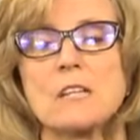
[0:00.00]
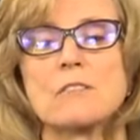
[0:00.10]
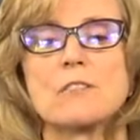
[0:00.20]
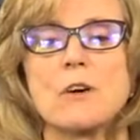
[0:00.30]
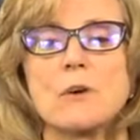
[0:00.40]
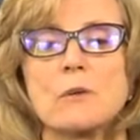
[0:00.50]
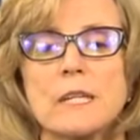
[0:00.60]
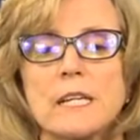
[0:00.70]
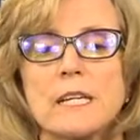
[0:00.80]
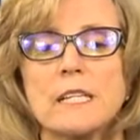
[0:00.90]
so
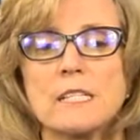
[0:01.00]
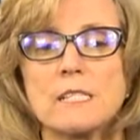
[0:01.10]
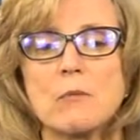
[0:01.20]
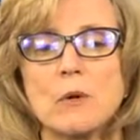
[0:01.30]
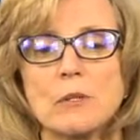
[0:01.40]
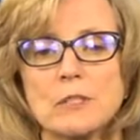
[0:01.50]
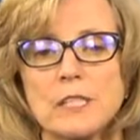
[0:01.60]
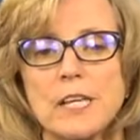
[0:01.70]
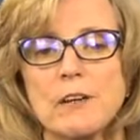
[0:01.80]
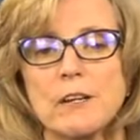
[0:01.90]
it, it is important
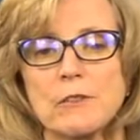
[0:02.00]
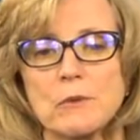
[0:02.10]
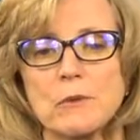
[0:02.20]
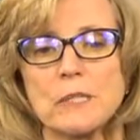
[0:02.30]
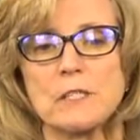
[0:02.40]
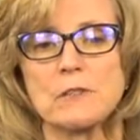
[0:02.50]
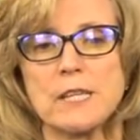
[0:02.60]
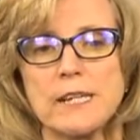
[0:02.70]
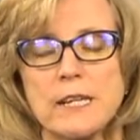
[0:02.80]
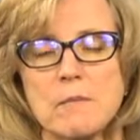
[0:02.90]
to carry through and use
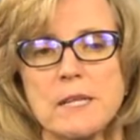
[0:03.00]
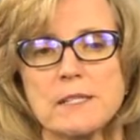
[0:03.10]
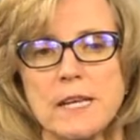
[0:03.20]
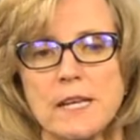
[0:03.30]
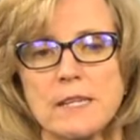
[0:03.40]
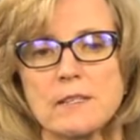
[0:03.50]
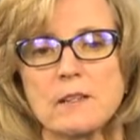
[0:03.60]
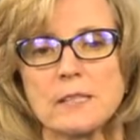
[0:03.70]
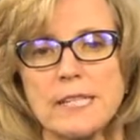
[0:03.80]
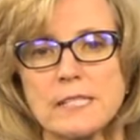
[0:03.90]
that msa as a
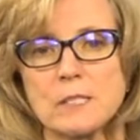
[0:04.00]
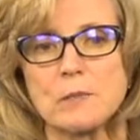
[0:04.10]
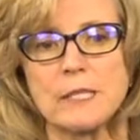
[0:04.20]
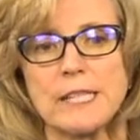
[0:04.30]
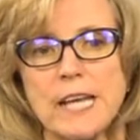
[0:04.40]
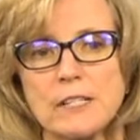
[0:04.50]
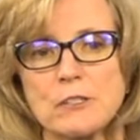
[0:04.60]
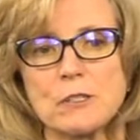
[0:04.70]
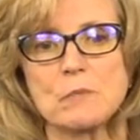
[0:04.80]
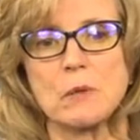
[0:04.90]
list but again
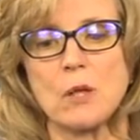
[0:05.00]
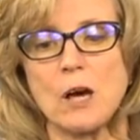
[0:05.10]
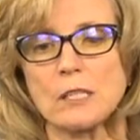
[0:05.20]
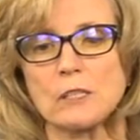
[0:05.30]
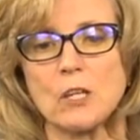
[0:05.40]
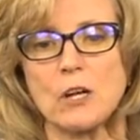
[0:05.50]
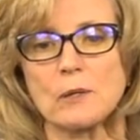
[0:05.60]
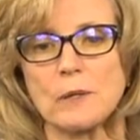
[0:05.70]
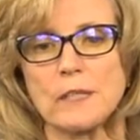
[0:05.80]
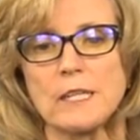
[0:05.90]
just plod
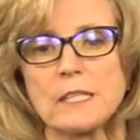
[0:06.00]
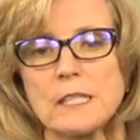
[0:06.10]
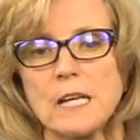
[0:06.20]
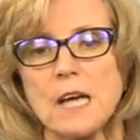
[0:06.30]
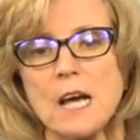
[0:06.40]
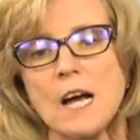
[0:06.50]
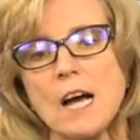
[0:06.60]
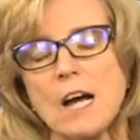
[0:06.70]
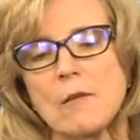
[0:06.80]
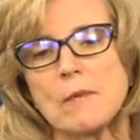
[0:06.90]
along with it
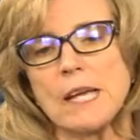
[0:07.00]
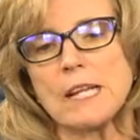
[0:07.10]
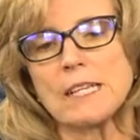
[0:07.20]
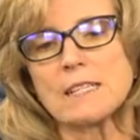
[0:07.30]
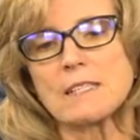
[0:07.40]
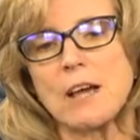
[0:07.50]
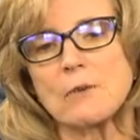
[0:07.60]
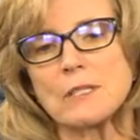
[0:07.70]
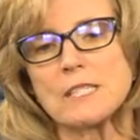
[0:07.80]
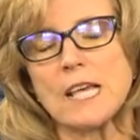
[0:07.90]
um, and i guess i
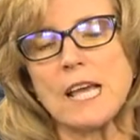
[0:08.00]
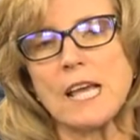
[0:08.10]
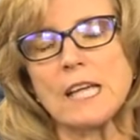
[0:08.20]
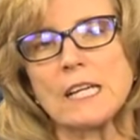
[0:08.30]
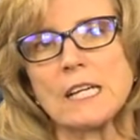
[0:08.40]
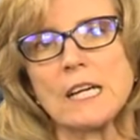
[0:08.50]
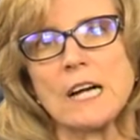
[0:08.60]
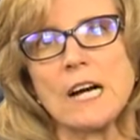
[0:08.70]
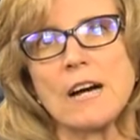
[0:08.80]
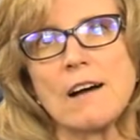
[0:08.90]
would say
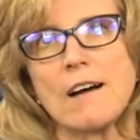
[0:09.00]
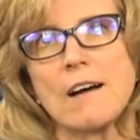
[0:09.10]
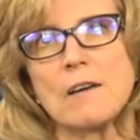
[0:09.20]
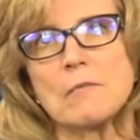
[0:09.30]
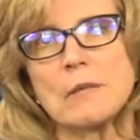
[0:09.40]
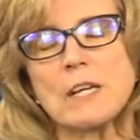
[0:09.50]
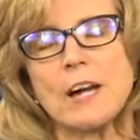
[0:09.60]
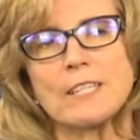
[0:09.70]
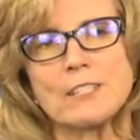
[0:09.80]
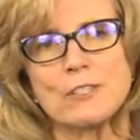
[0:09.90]
um, be
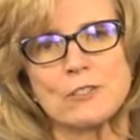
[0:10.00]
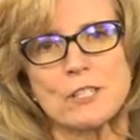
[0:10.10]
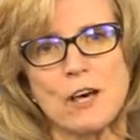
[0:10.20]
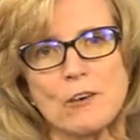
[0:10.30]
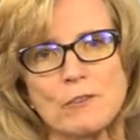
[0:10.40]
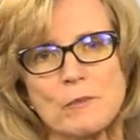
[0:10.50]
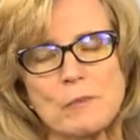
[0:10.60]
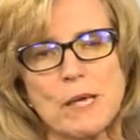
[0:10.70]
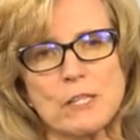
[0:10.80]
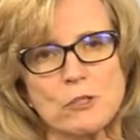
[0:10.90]
kind to yourself be
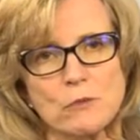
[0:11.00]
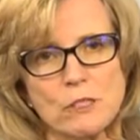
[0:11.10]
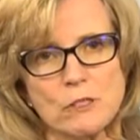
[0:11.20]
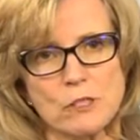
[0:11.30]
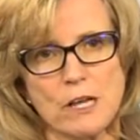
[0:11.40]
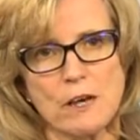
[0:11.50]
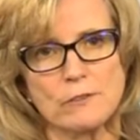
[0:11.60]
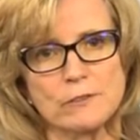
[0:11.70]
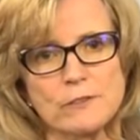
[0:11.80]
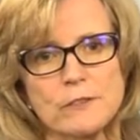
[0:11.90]
patient with yourself